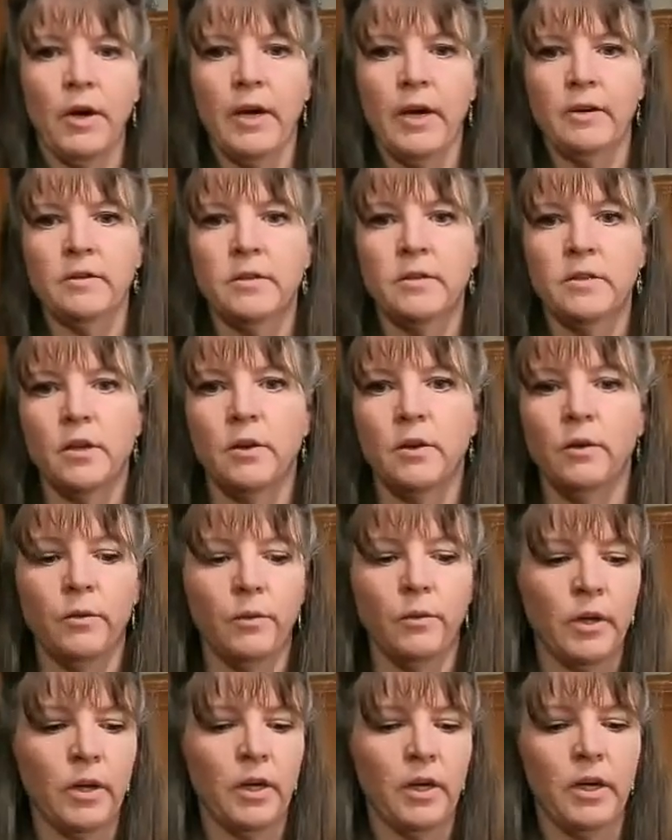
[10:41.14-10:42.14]
Okay,
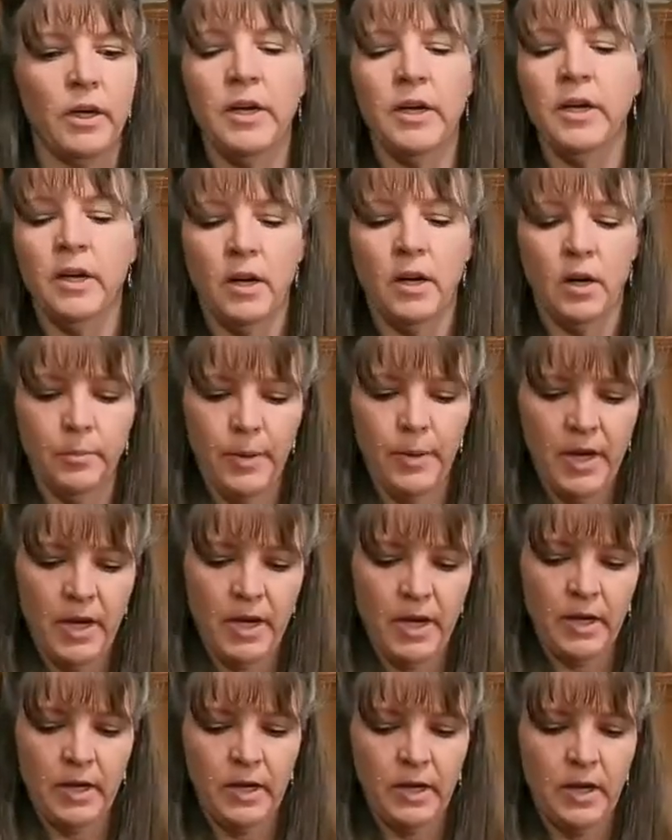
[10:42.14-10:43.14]
so we're gonna heat our
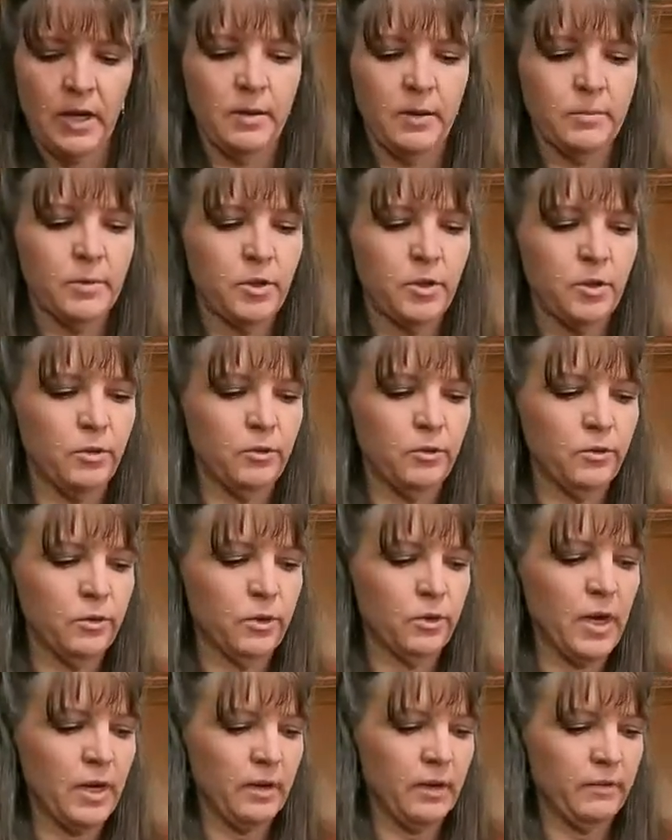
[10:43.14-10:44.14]
pan up
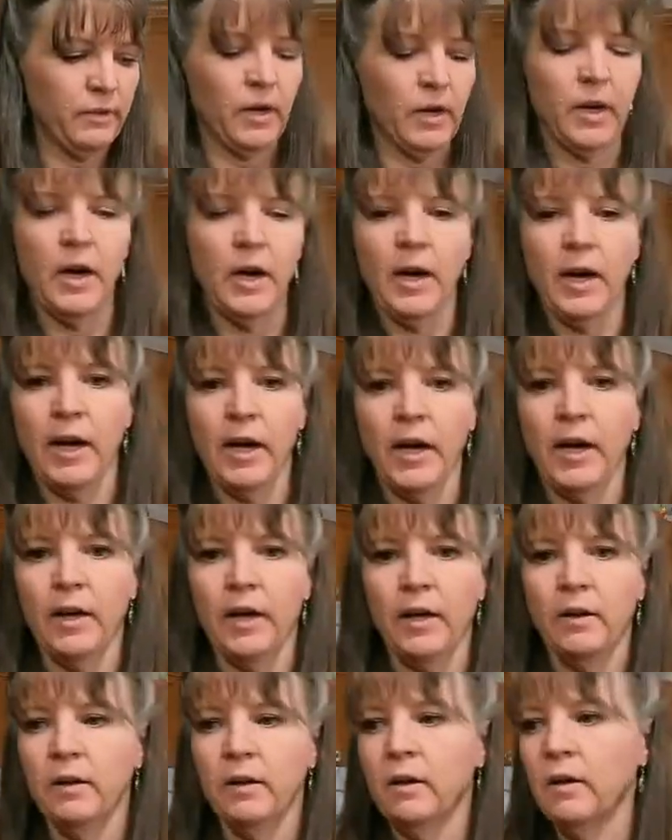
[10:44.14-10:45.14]
to kind of a
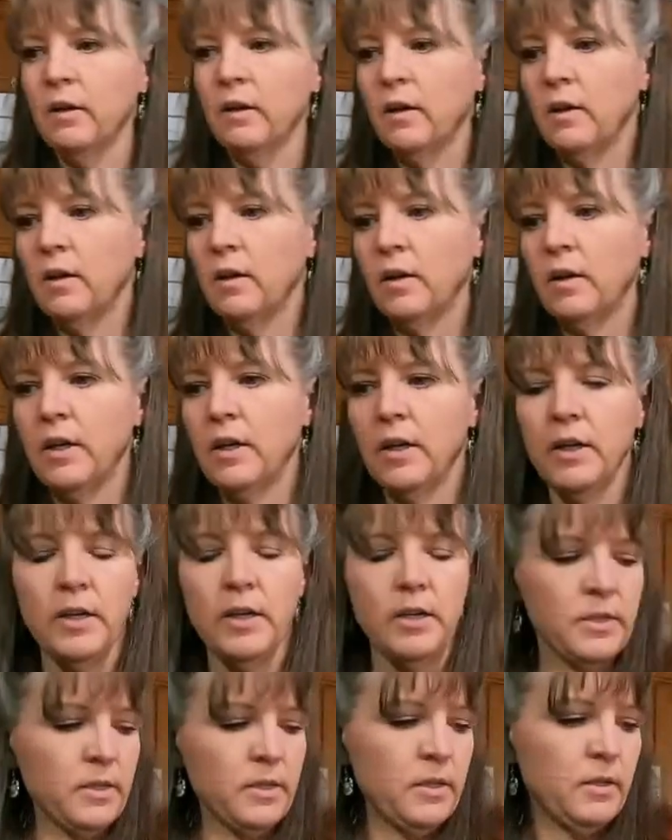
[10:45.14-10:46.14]
high
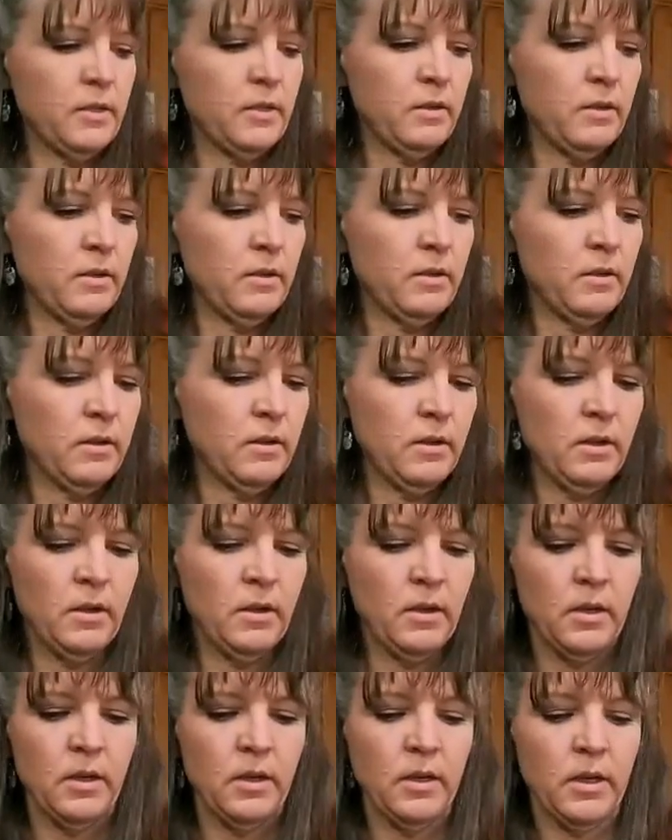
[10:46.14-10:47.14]
heat.
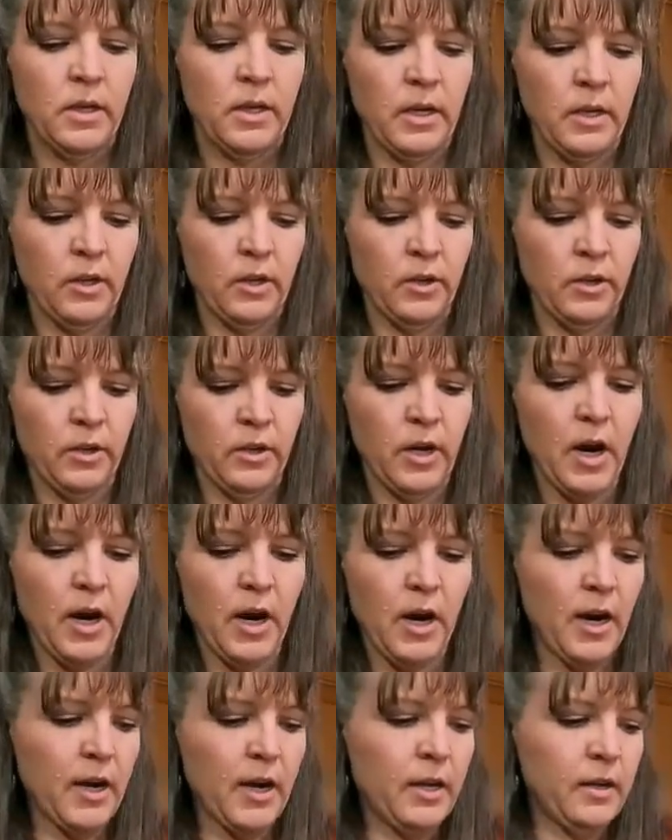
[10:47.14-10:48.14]
Get it good and
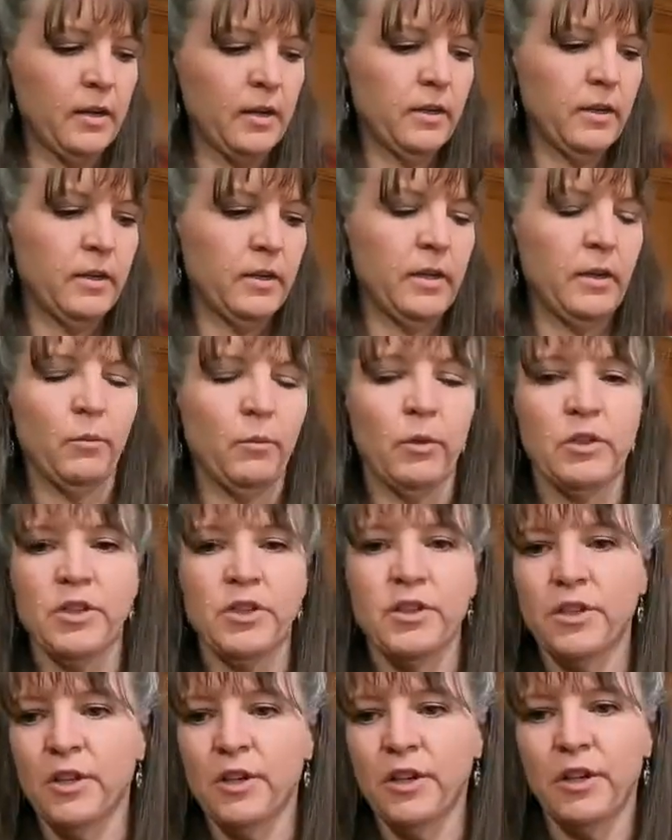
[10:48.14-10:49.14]
hot, and then we're
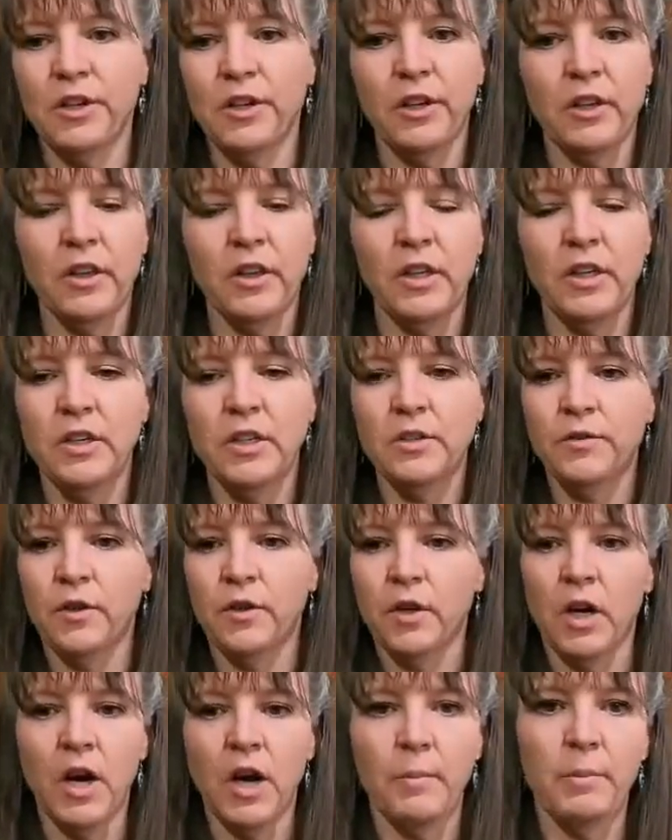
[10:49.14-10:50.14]
just gonna cook these
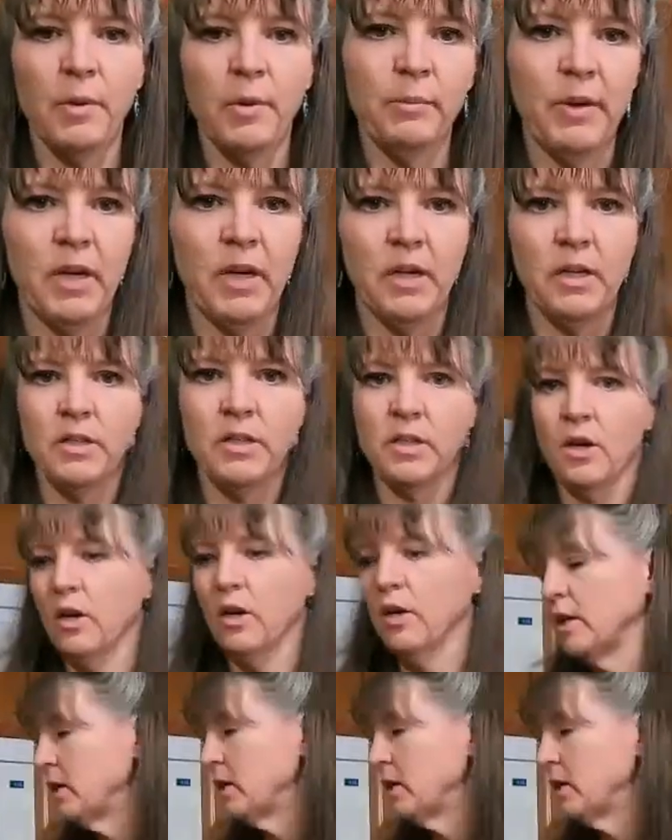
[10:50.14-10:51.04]
for a couple minutes